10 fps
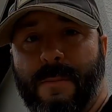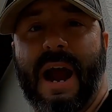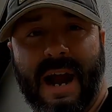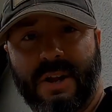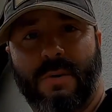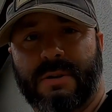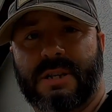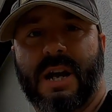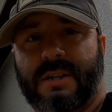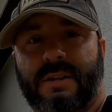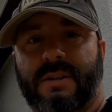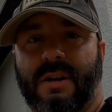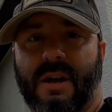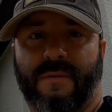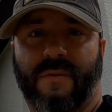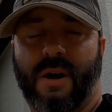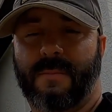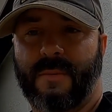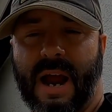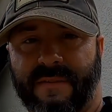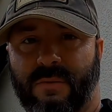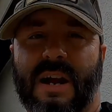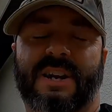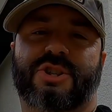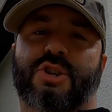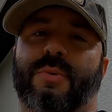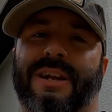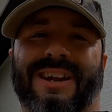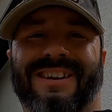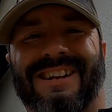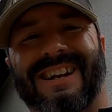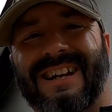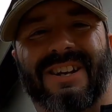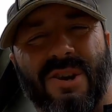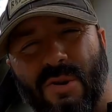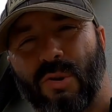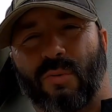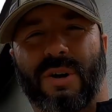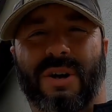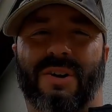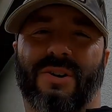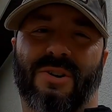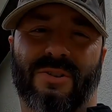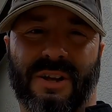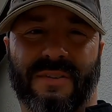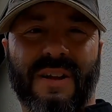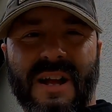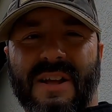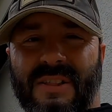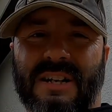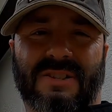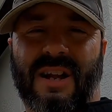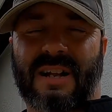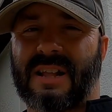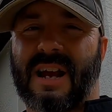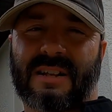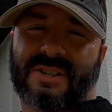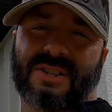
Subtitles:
patio protected from having rats chewing in, getting into your grill and things like that.